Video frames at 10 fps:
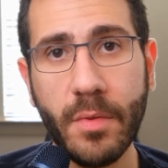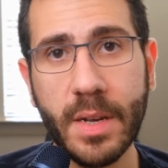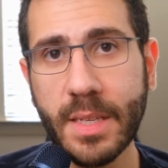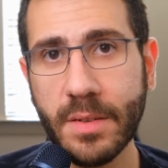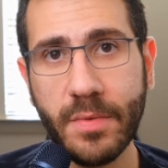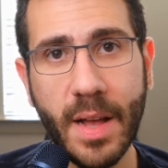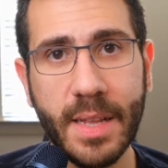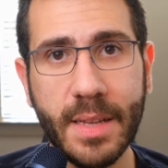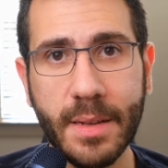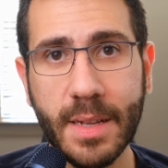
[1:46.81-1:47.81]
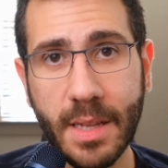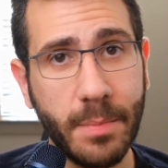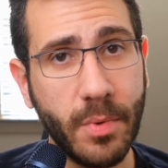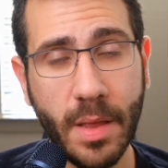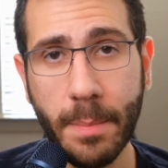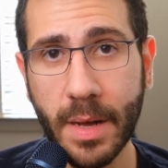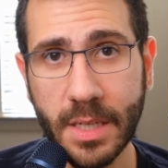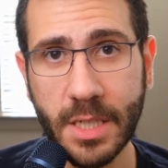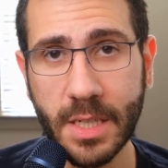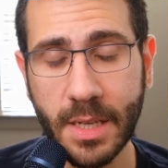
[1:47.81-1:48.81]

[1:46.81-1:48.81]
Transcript: you ever need to find a clip with a punch